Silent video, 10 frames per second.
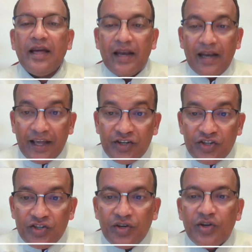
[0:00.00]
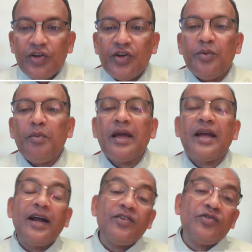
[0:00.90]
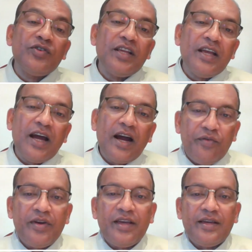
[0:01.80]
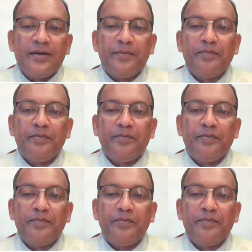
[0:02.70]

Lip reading: let my country awake.